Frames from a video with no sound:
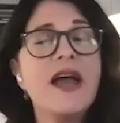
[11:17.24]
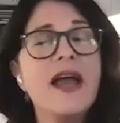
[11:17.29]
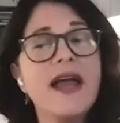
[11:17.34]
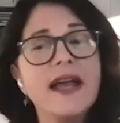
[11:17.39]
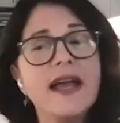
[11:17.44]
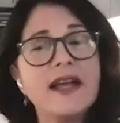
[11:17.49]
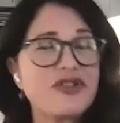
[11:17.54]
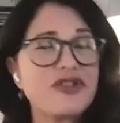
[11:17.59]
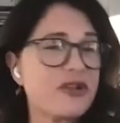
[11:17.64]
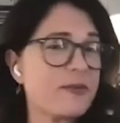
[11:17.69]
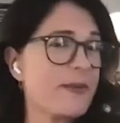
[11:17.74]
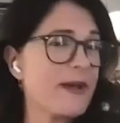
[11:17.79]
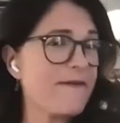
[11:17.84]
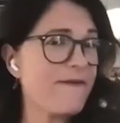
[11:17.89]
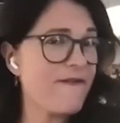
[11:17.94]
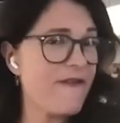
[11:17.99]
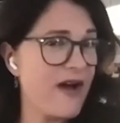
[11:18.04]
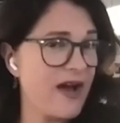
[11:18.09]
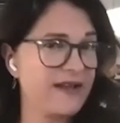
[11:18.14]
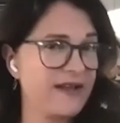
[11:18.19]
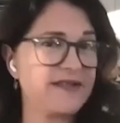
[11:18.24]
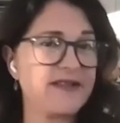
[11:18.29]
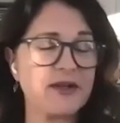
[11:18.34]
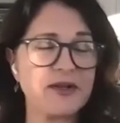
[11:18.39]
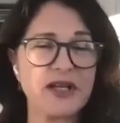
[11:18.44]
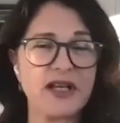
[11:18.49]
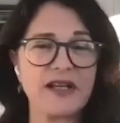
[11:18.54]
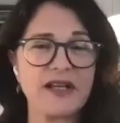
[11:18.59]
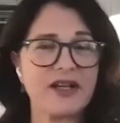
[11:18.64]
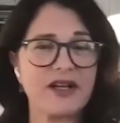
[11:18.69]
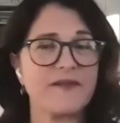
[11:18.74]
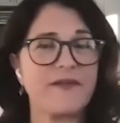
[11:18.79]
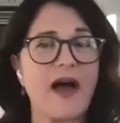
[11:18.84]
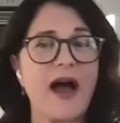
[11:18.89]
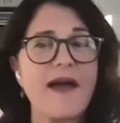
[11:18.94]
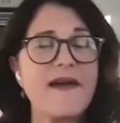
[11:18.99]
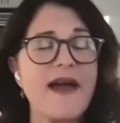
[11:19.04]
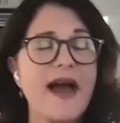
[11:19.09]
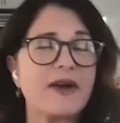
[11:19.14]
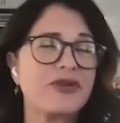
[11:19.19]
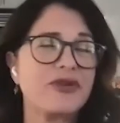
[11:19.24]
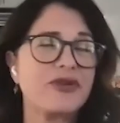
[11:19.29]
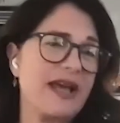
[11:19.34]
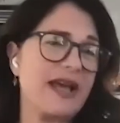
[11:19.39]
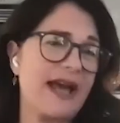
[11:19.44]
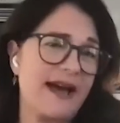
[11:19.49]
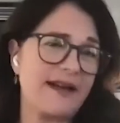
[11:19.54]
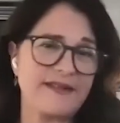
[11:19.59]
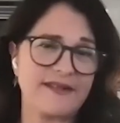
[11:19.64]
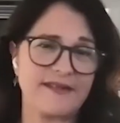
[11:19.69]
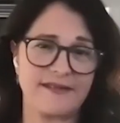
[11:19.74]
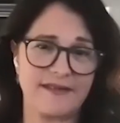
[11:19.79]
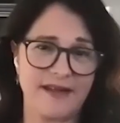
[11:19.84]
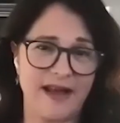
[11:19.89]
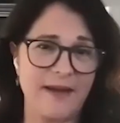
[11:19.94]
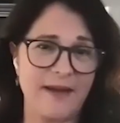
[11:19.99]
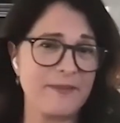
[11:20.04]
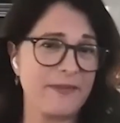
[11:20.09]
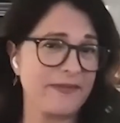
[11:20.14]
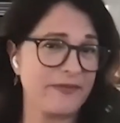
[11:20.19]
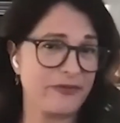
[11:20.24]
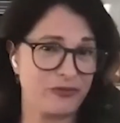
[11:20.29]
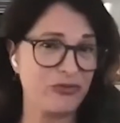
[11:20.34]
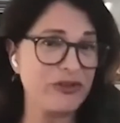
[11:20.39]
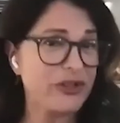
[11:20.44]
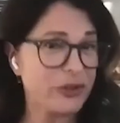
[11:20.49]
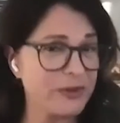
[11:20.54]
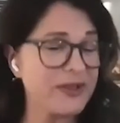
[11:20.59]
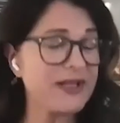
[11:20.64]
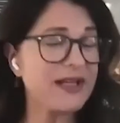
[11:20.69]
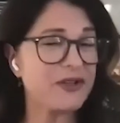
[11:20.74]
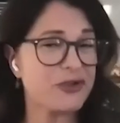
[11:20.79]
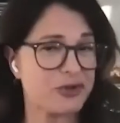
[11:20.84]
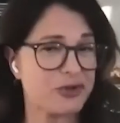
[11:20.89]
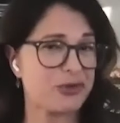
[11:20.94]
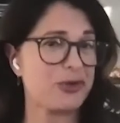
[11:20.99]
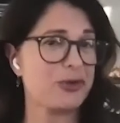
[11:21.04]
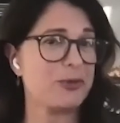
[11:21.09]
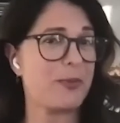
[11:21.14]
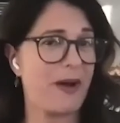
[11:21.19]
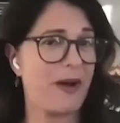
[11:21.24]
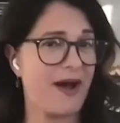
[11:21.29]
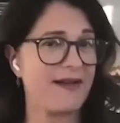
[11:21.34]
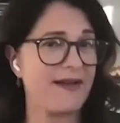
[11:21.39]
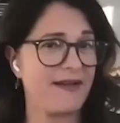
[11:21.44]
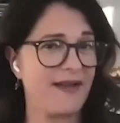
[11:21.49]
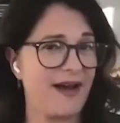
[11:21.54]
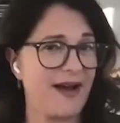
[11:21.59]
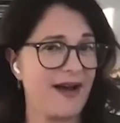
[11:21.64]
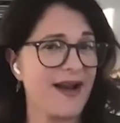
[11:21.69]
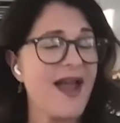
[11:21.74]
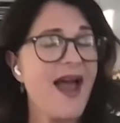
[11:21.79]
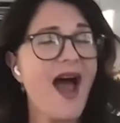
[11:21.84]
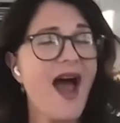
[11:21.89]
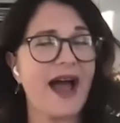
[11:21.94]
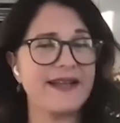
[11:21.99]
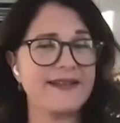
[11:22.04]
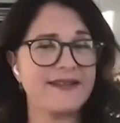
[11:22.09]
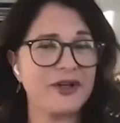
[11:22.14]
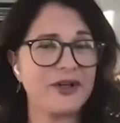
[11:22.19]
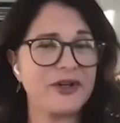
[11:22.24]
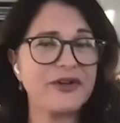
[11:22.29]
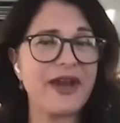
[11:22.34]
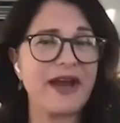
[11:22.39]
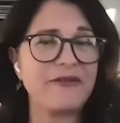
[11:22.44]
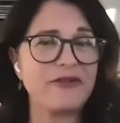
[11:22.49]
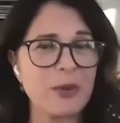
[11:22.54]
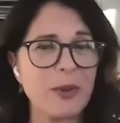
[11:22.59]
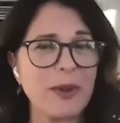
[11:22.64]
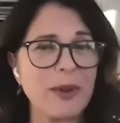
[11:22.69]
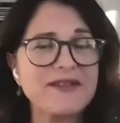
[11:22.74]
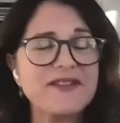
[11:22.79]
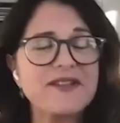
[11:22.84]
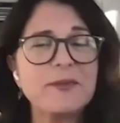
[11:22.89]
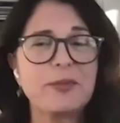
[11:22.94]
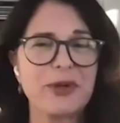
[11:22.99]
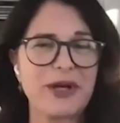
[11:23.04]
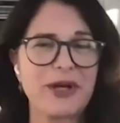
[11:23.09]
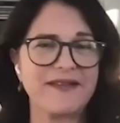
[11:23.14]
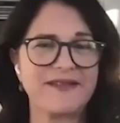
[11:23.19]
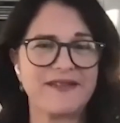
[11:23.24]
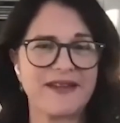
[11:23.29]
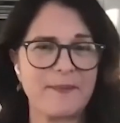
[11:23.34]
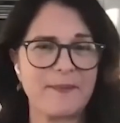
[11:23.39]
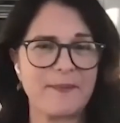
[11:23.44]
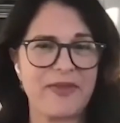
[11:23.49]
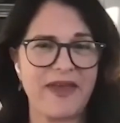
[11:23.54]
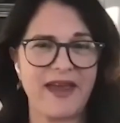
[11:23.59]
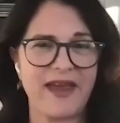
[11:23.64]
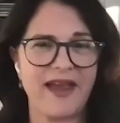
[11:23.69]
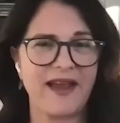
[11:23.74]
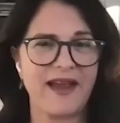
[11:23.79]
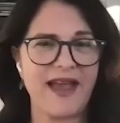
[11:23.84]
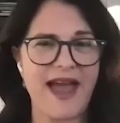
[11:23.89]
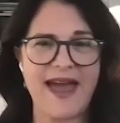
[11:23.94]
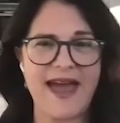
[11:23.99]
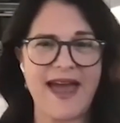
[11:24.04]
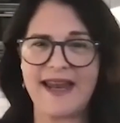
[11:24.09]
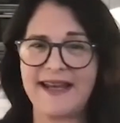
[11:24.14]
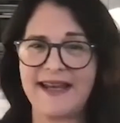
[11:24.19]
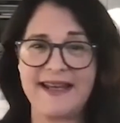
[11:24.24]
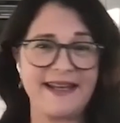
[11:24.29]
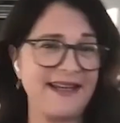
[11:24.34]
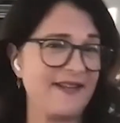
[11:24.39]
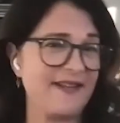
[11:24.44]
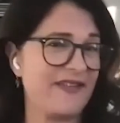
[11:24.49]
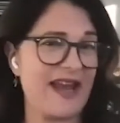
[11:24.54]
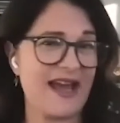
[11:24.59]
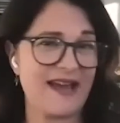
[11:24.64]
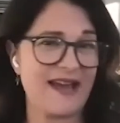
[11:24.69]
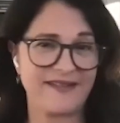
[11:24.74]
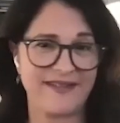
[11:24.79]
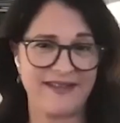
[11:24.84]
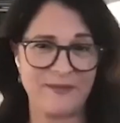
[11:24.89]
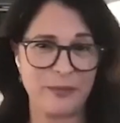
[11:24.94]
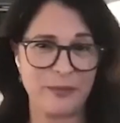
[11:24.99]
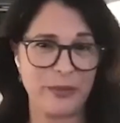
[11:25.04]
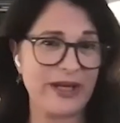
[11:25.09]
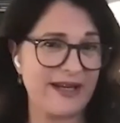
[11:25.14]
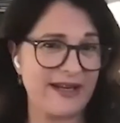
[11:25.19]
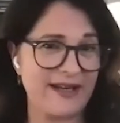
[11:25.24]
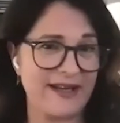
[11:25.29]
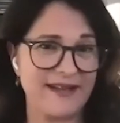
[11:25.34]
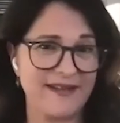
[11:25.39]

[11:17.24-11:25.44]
really? It should be fun. So I'm going to, I actually asked, I'm doing a true potluck. I told everyone to bring something and I didn't even ask them what it